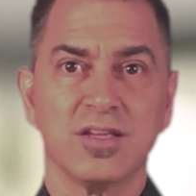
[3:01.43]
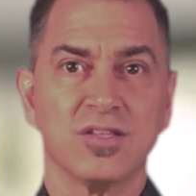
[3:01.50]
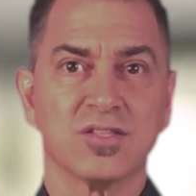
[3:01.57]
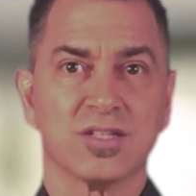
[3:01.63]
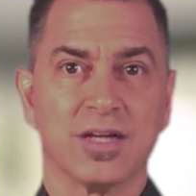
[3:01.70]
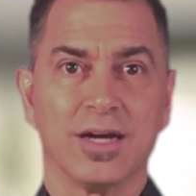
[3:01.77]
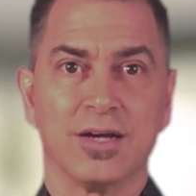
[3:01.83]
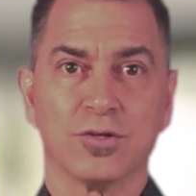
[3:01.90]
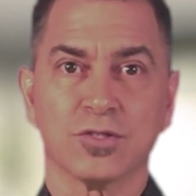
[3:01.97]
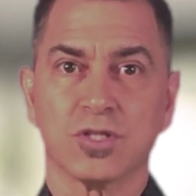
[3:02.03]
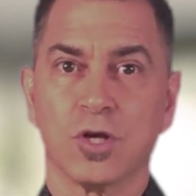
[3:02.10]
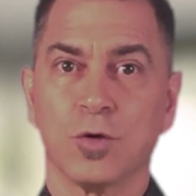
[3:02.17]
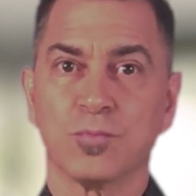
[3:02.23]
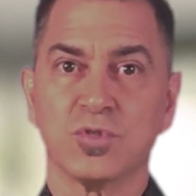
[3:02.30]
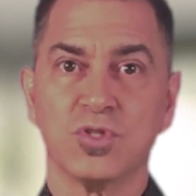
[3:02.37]
these styles
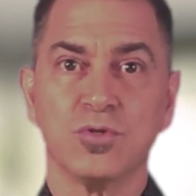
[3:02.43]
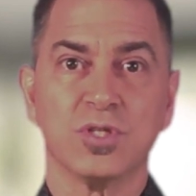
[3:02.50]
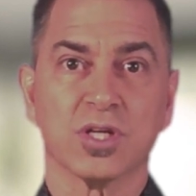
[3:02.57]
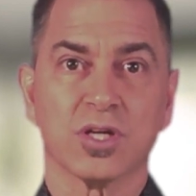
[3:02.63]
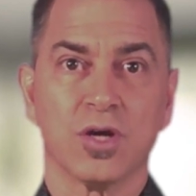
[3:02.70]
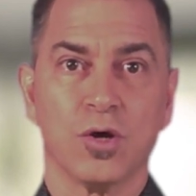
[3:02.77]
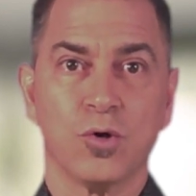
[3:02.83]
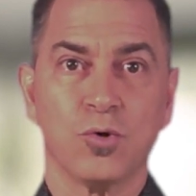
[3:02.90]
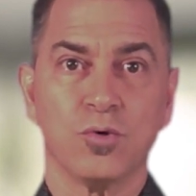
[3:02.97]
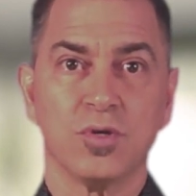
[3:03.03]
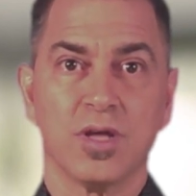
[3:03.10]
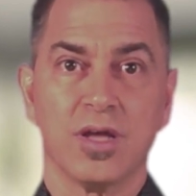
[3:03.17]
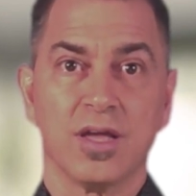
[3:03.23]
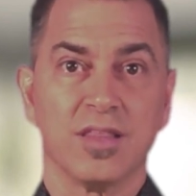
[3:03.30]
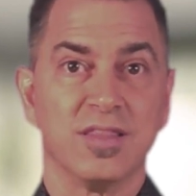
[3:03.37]
helps you
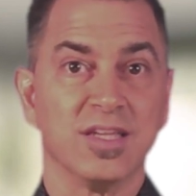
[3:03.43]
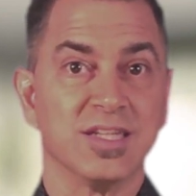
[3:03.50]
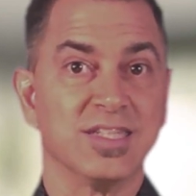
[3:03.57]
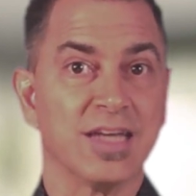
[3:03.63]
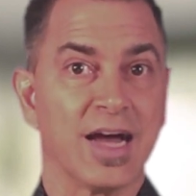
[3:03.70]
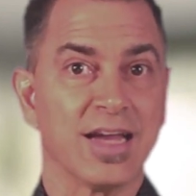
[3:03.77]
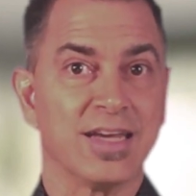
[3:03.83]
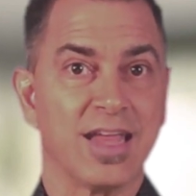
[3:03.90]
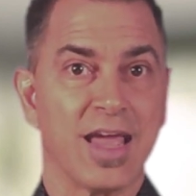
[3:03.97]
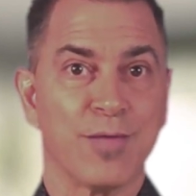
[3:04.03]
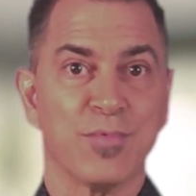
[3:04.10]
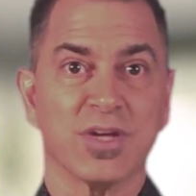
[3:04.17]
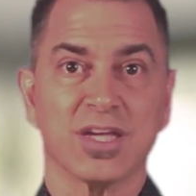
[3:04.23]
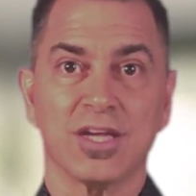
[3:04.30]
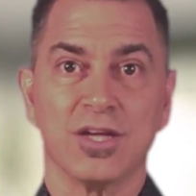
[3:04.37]
decode the
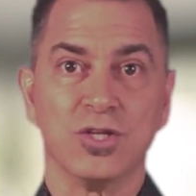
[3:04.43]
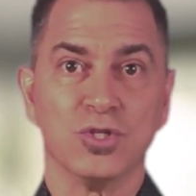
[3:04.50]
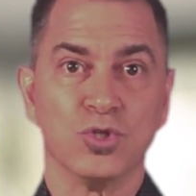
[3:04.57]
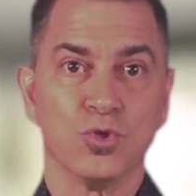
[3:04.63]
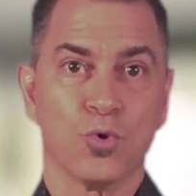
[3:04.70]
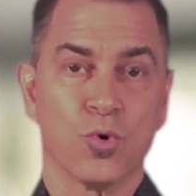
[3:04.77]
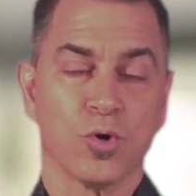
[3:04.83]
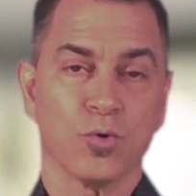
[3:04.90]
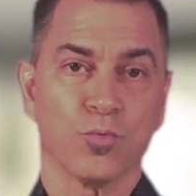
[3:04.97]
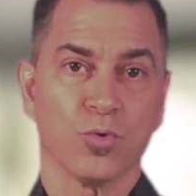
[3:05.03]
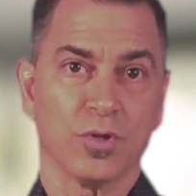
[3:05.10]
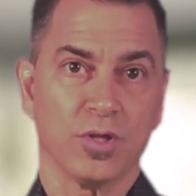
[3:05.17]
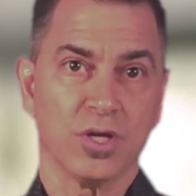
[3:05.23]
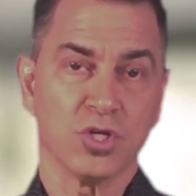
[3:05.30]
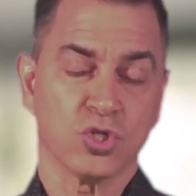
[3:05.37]
dynamic in your
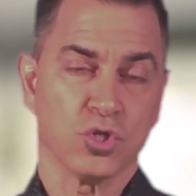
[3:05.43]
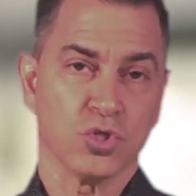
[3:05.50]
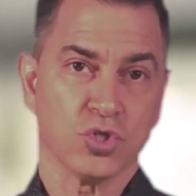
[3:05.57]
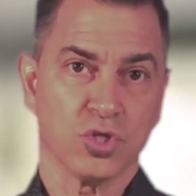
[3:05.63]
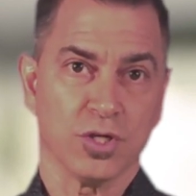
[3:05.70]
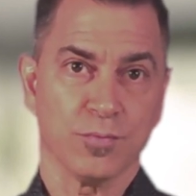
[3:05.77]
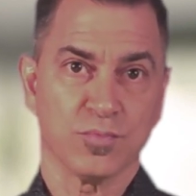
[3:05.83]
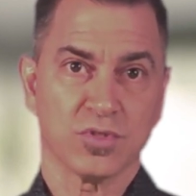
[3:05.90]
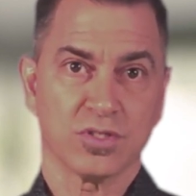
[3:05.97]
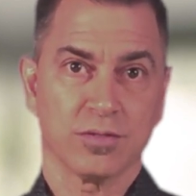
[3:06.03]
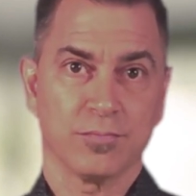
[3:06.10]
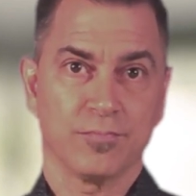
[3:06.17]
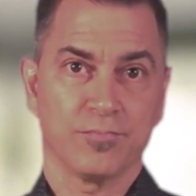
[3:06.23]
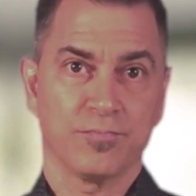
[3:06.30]
relationships.